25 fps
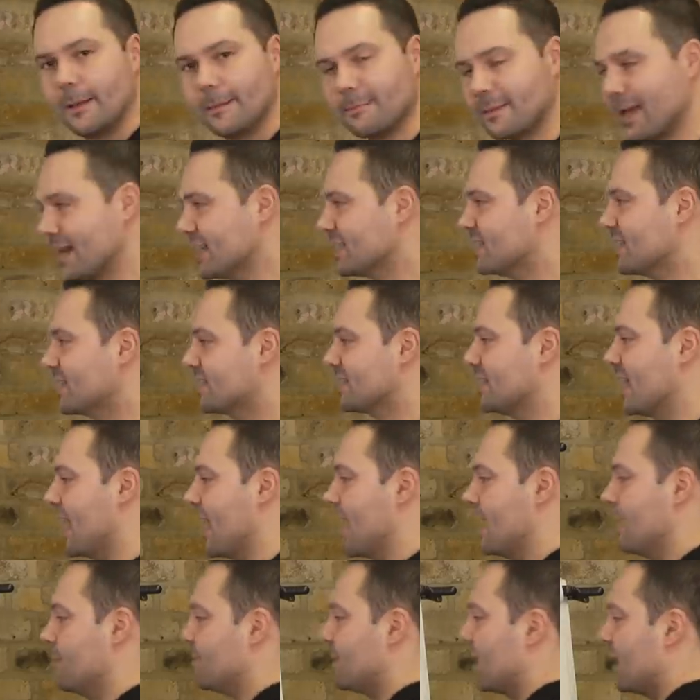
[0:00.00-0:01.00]
That is to
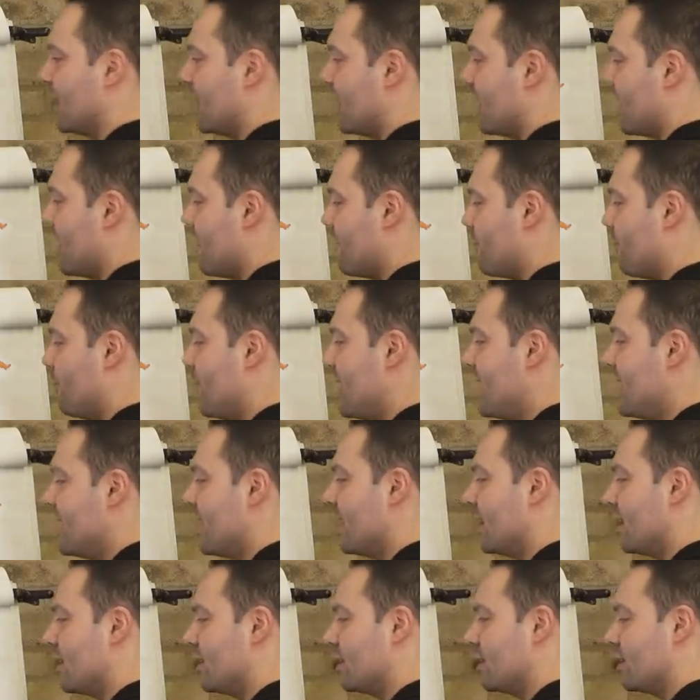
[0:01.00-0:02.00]
say, if
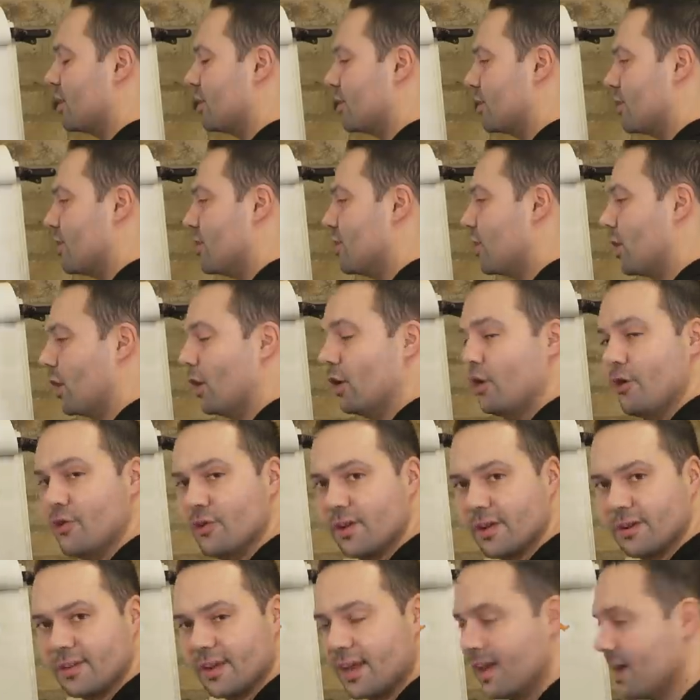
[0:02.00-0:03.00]
we conclude
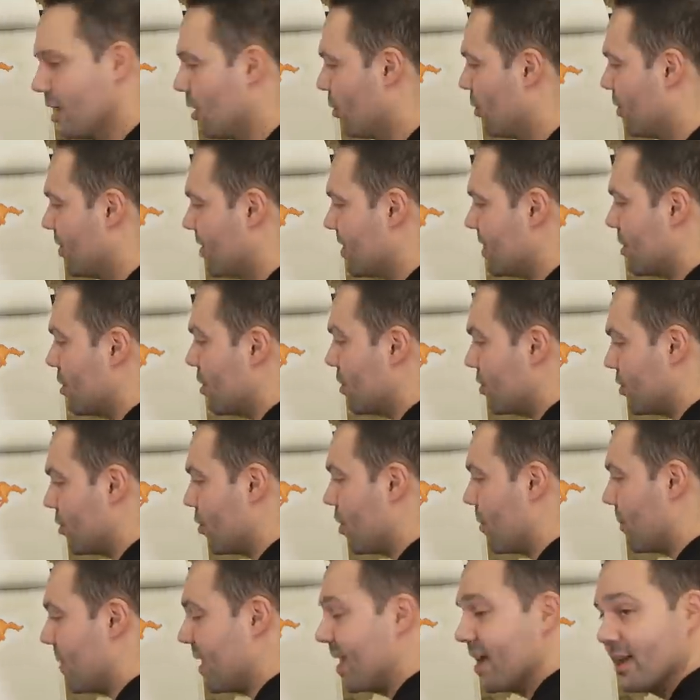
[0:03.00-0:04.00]
a deal with the
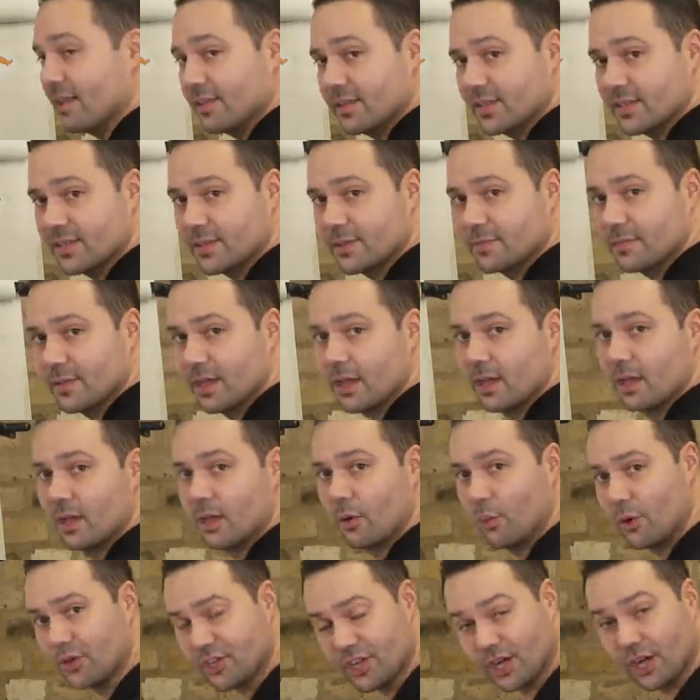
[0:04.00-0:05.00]
Europeans,
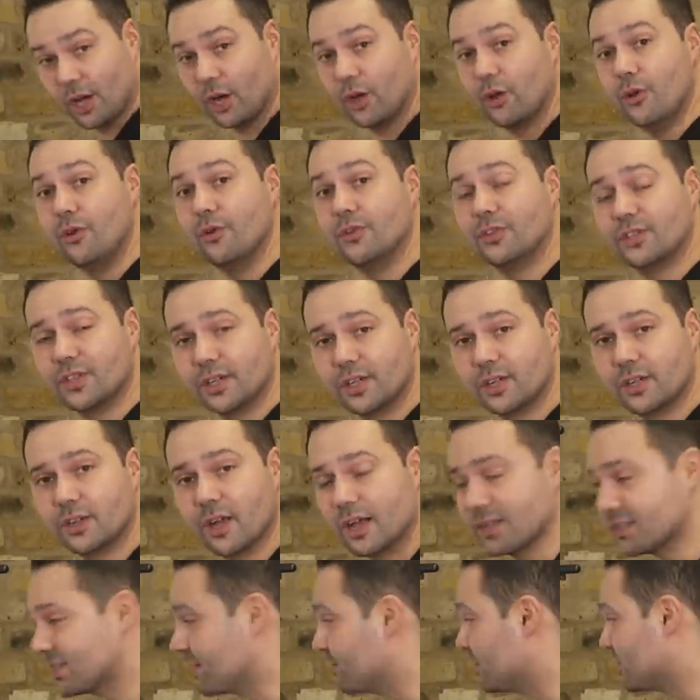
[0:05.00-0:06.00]
which includes a
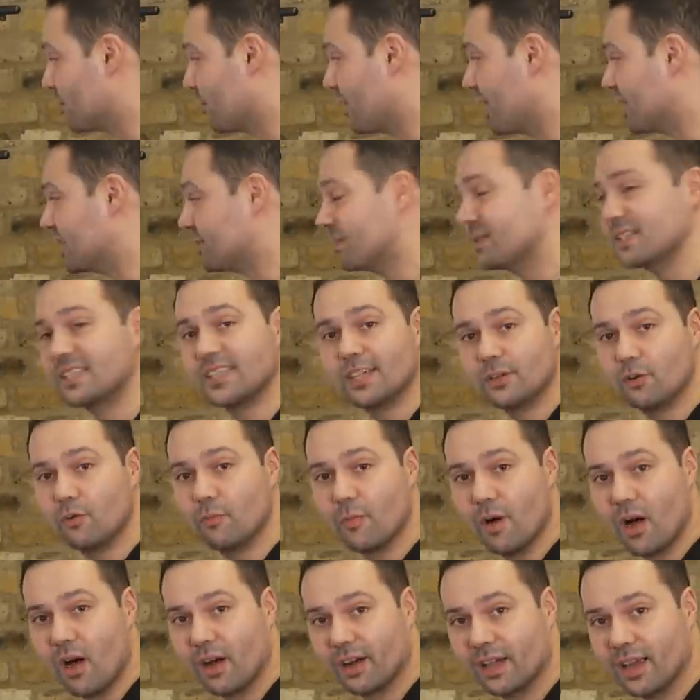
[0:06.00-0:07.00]
customs arrangement, single
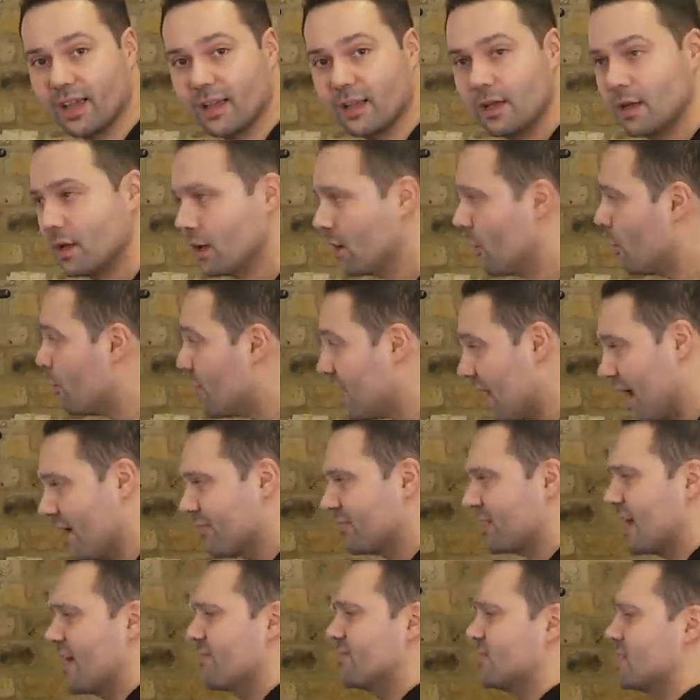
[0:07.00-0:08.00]
market, we
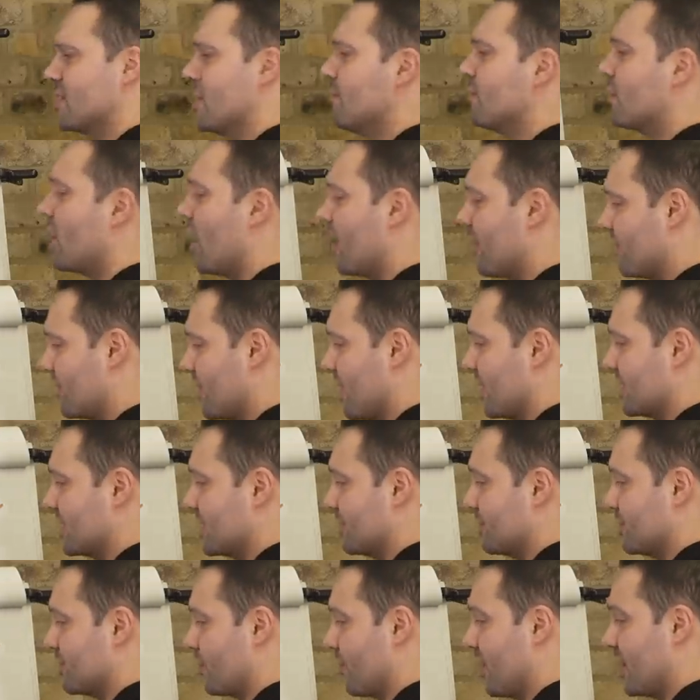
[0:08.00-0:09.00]
have to have some kind of
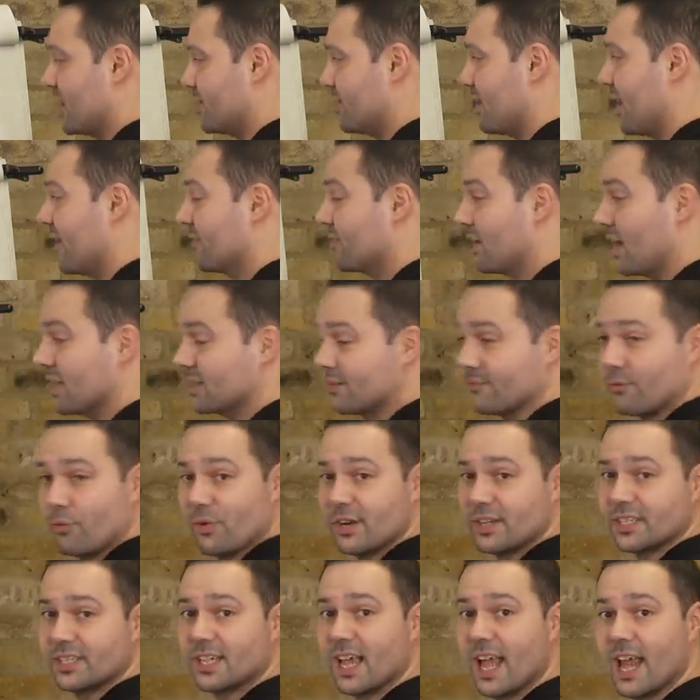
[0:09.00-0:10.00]
customs arrangement, as I've
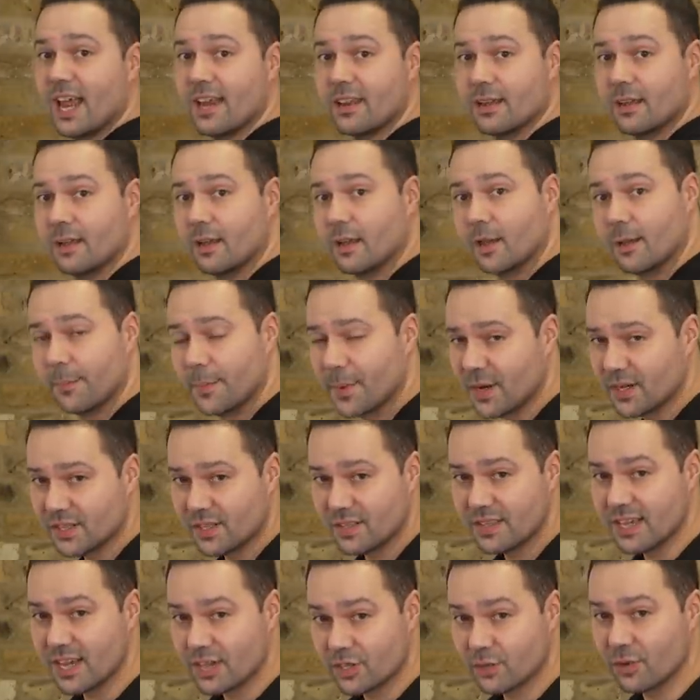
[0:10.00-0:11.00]
already said, because
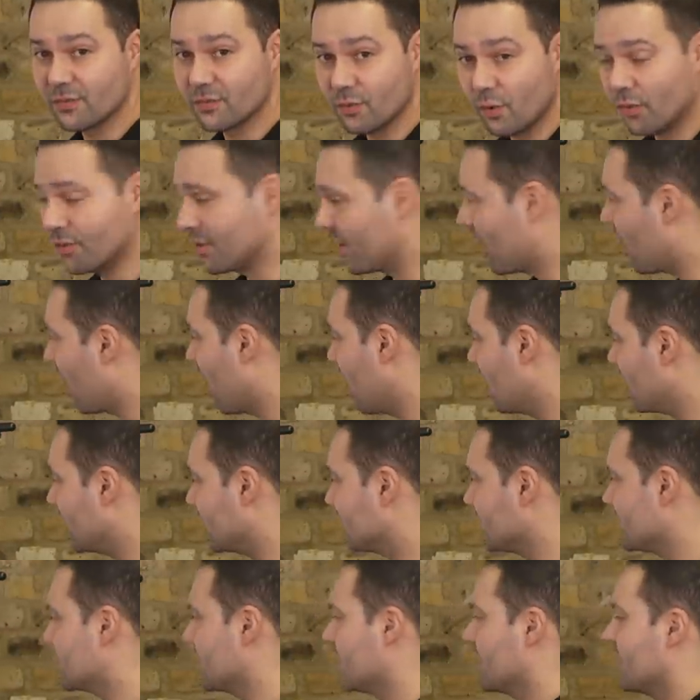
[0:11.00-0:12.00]
of the issue of Northern
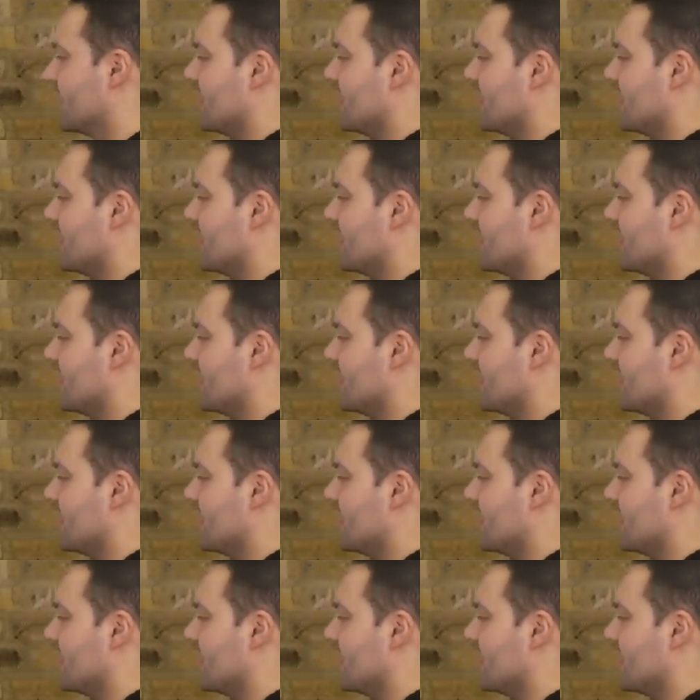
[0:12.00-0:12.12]
Ireland.